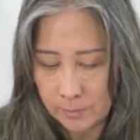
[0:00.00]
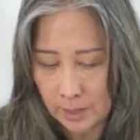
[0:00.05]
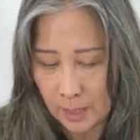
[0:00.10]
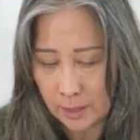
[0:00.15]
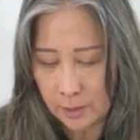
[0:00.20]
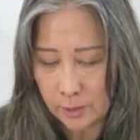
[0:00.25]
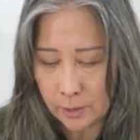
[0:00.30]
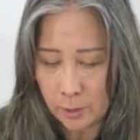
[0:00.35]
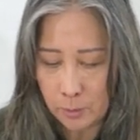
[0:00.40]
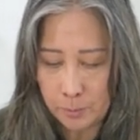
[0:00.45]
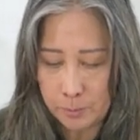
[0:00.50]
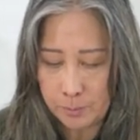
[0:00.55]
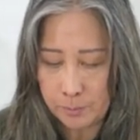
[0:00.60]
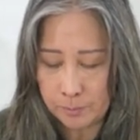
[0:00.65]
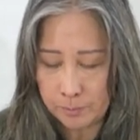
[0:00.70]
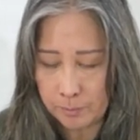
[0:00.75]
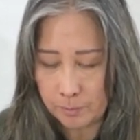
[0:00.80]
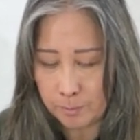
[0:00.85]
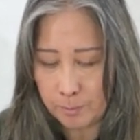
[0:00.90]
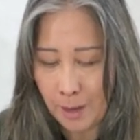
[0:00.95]
don't know,
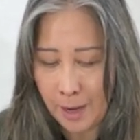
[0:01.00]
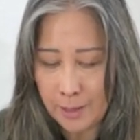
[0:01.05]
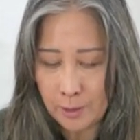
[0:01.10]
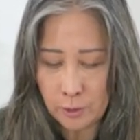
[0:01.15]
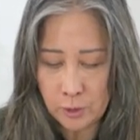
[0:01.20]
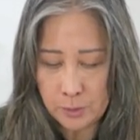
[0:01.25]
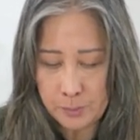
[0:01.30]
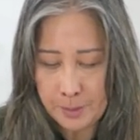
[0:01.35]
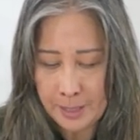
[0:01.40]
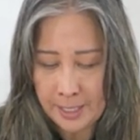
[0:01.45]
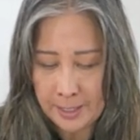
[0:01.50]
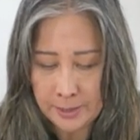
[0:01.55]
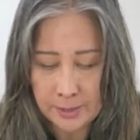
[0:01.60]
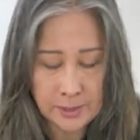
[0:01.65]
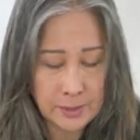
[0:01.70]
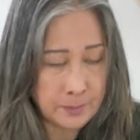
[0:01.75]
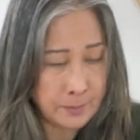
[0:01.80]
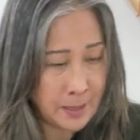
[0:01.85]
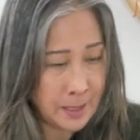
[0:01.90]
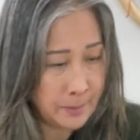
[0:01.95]
buyer's
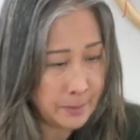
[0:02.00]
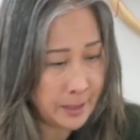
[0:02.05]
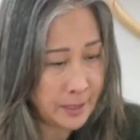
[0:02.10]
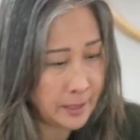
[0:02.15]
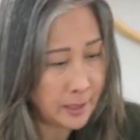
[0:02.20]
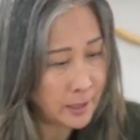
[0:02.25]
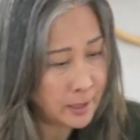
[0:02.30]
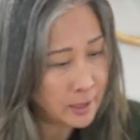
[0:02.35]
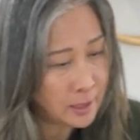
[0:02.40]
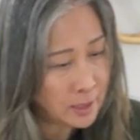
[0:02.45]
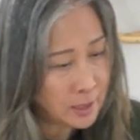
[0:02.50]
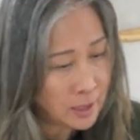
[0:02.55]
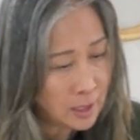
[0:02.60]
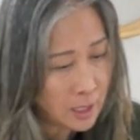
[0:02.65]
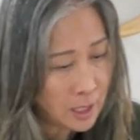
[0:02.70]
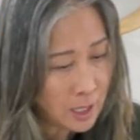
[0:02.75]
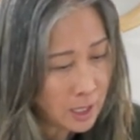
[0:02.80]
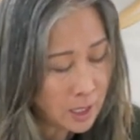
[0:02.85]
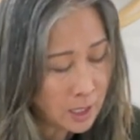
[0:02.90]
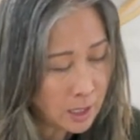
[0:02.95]
base maybe.
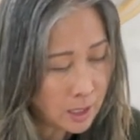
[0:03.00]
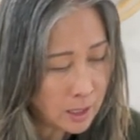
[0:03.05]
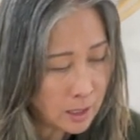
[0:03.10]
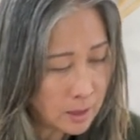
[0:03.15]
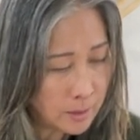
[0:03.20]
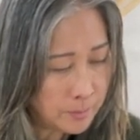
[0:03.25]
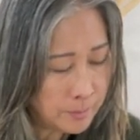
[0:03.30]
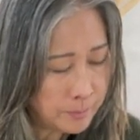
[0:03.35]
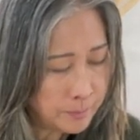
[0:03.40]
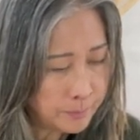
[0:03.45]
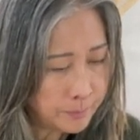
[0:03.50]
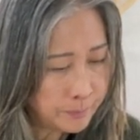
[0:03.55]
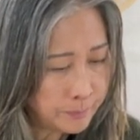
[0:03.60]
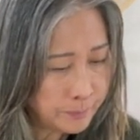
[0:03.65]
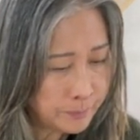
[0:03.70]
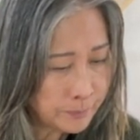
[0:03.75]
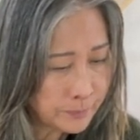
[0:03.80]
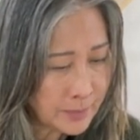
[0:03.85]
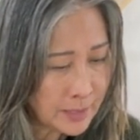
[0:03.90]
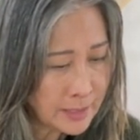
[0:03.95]

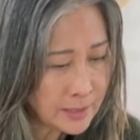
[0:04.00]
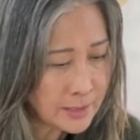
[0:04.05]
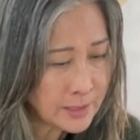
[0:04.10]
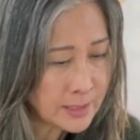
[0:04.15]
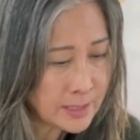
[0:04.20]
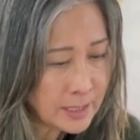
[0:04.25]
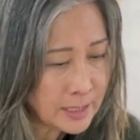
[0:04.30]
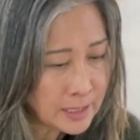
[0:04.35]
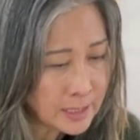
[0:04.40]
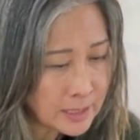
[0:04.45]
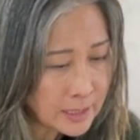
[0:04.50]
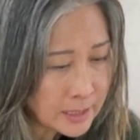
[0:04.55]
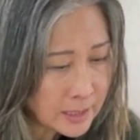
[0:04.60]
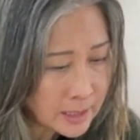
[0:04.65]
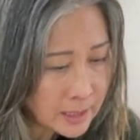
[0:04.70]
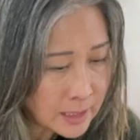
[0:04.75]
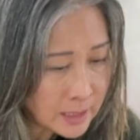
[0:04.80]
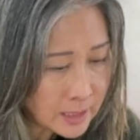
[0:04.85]
Let's see.